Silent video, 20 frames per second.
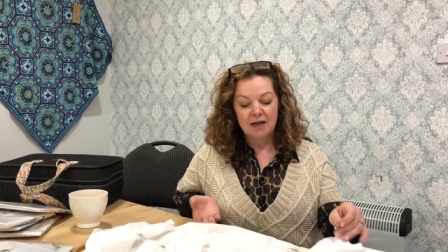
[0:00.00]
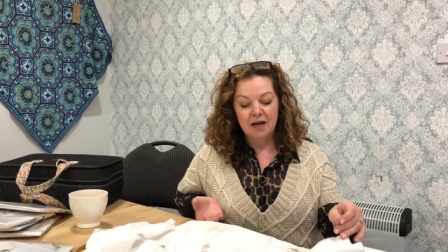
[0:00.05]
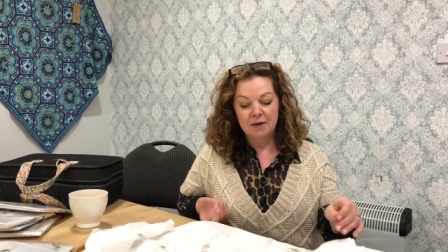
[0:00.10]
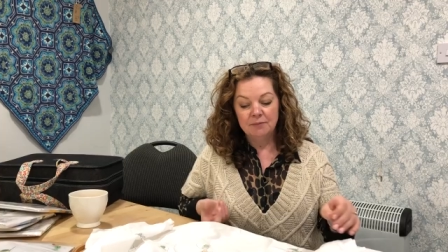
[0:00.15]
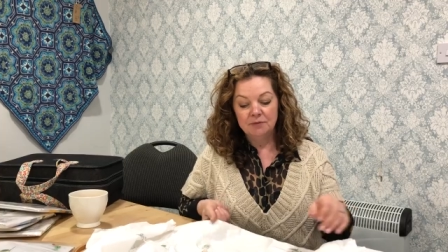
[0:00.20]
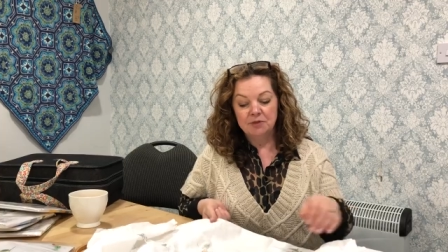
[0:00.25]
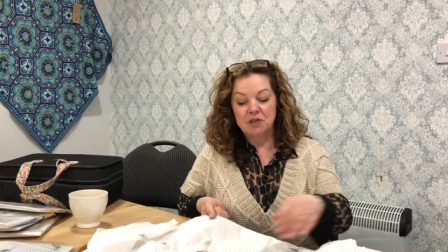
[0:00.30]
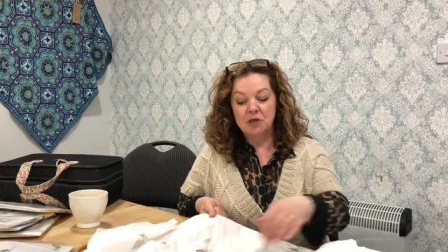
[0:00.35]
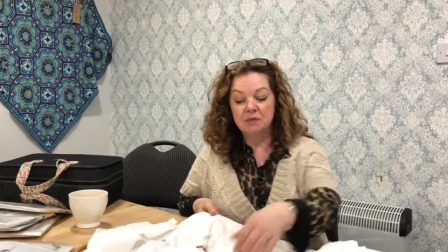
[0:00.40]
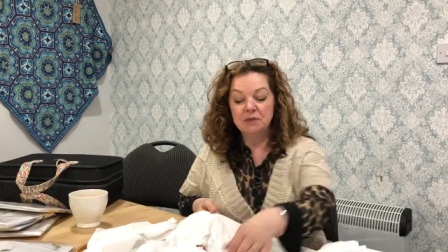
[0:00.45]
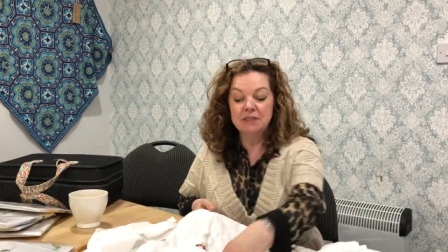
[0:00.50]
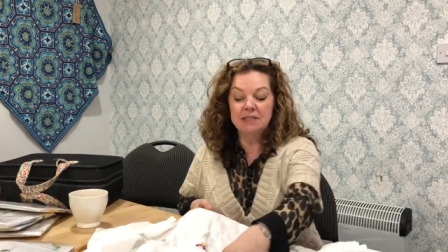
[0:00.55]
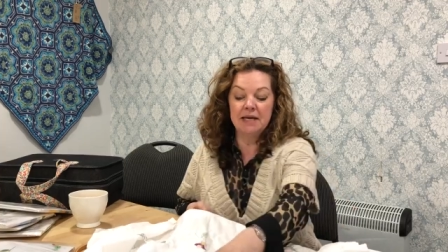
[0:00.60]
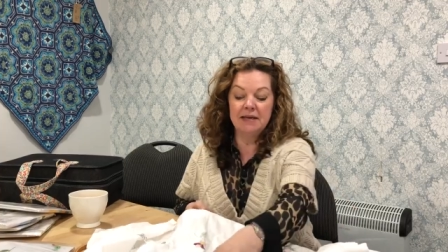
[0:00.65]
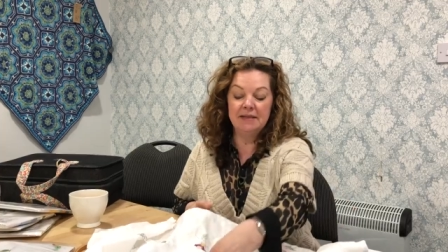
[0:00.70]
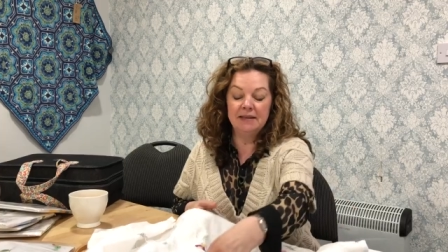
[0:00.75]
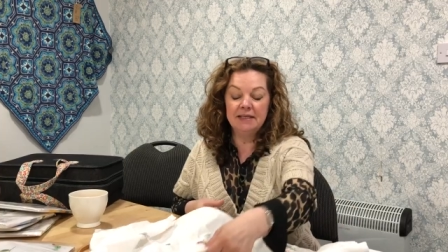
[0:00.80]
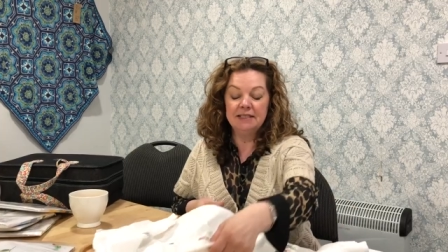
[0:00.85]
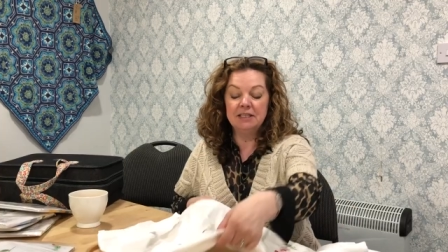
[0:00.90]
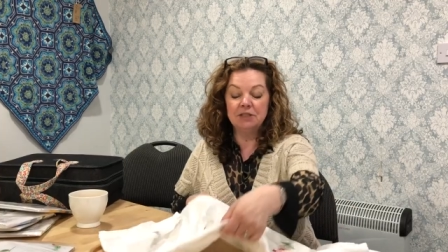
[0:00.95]
Um, so
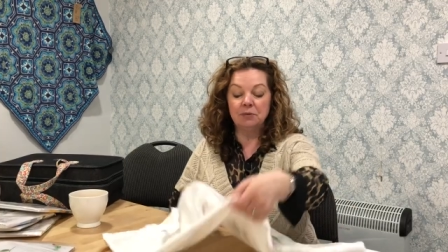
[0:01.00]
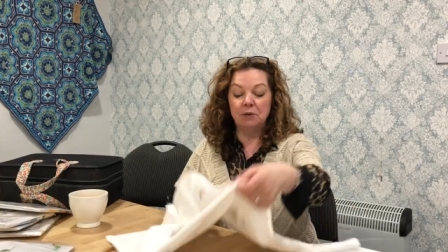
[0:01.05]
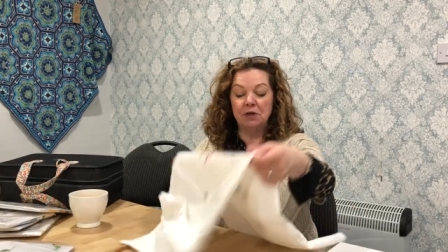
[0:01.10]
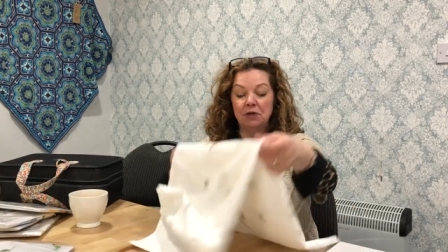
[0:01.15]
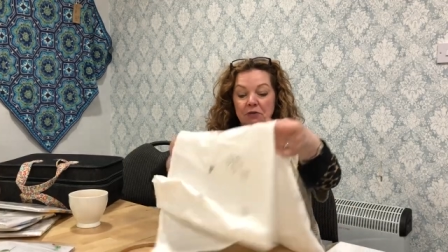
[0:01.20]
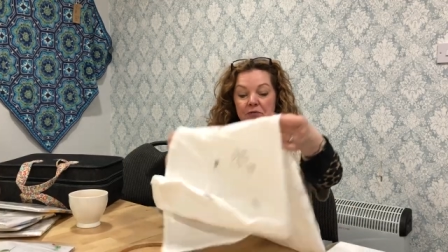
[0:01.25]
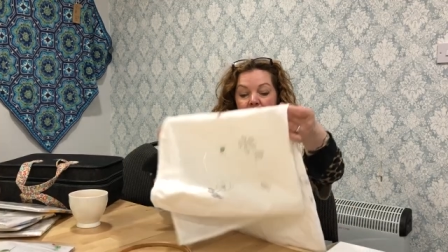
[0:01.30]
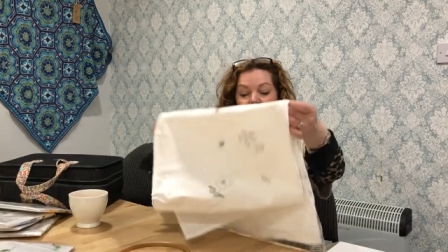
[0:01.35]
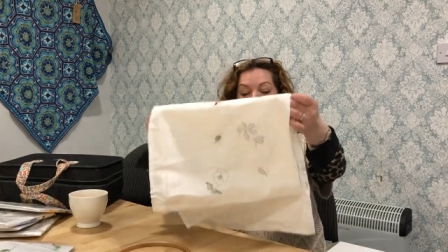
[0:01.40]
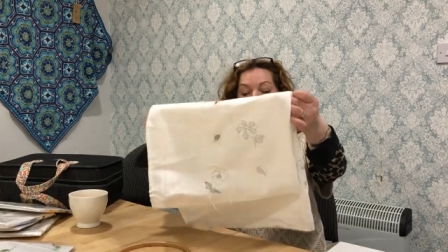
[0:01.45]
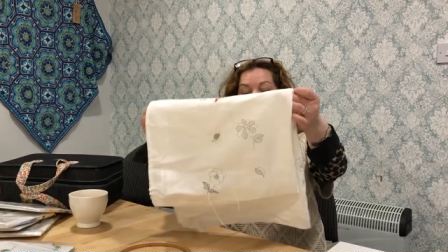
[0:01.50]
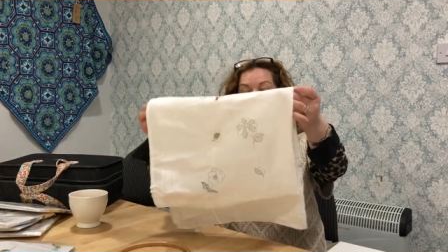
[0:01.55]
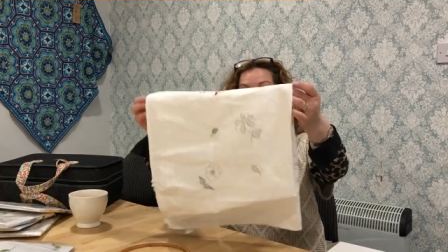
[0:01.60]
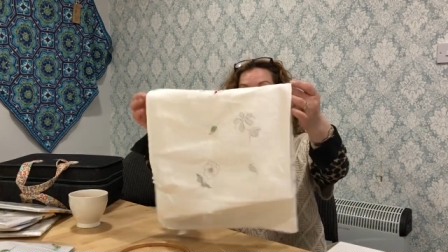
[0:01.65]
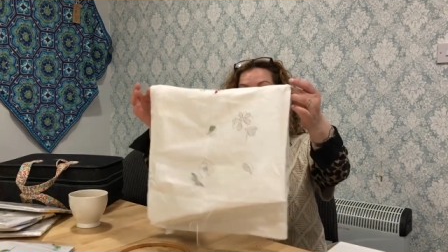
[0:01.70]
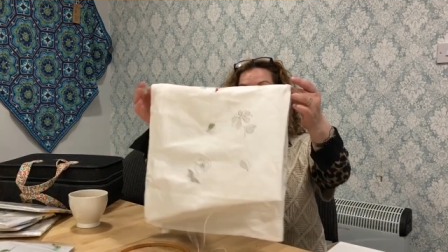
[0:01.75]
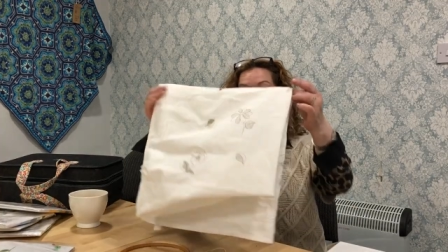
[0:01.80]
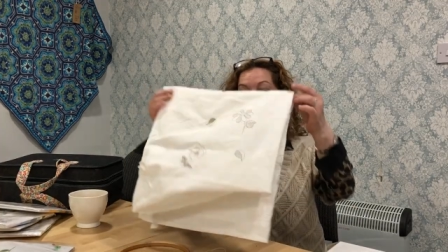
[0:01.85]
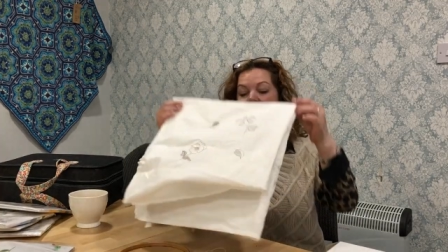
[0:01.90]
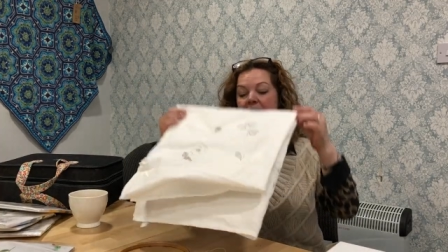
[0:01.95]
say this is one of the
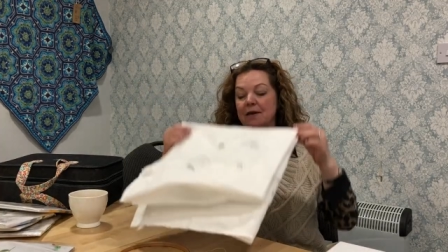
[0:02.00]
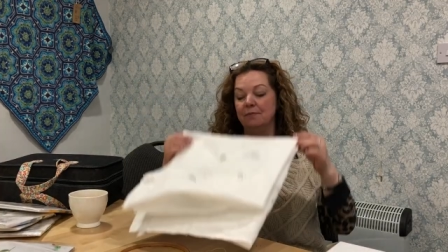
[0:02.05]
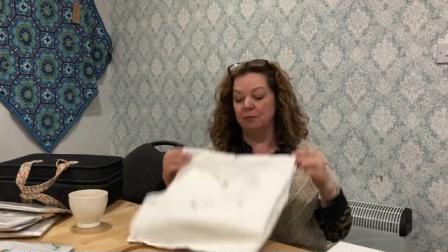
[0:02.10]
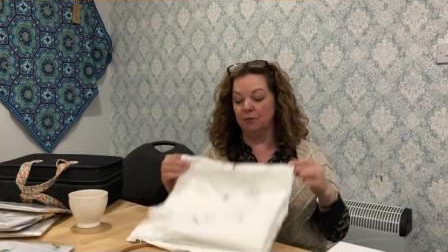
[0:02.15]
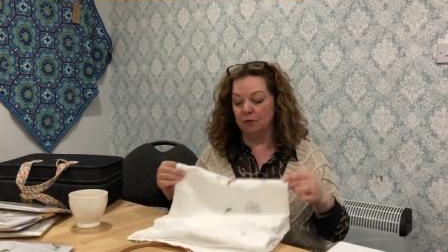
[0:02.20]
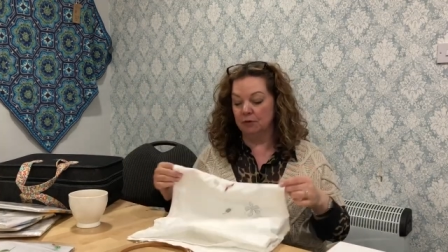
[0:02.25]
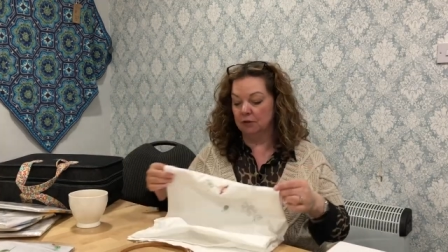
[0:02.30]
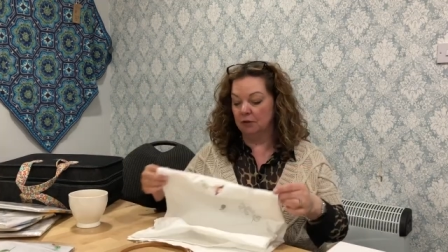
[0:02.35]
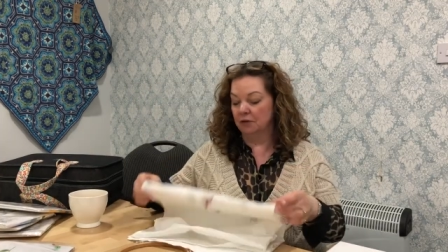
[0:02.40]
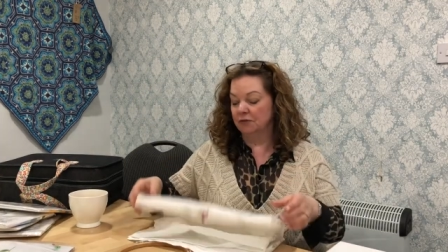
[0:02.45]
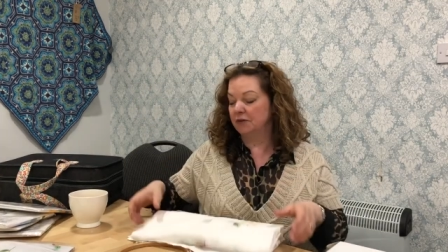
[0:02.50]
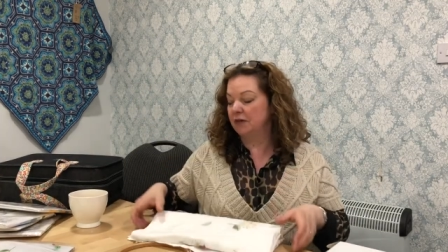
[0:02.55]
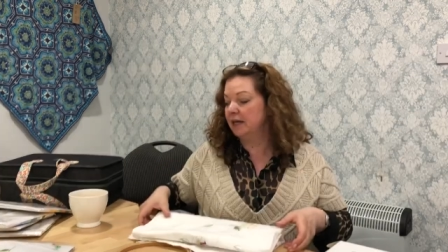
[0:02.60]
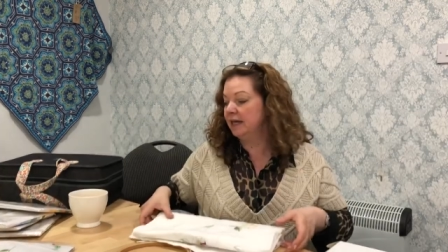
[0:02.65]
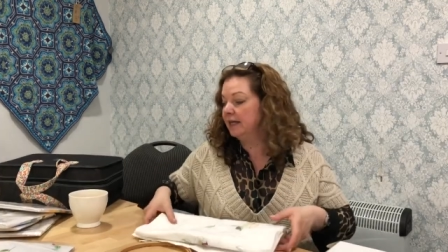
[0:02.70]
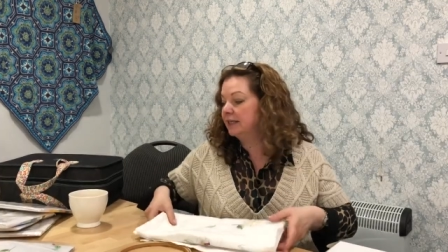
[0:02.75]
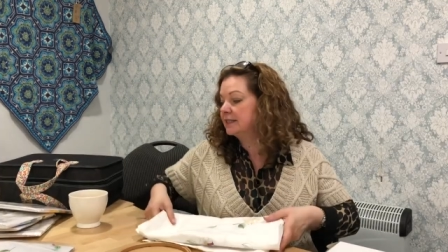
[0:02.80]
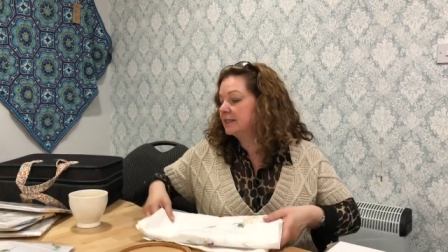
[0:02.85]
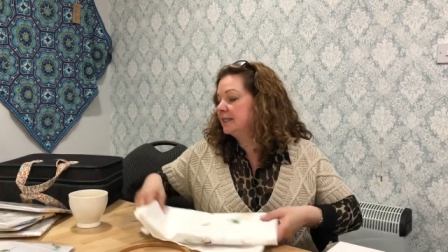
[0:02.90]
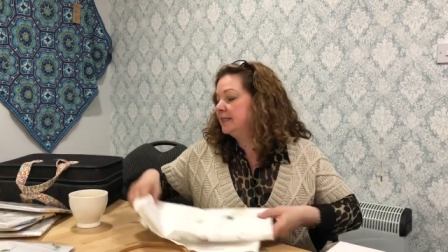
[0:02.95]
Rico tablecloth kits.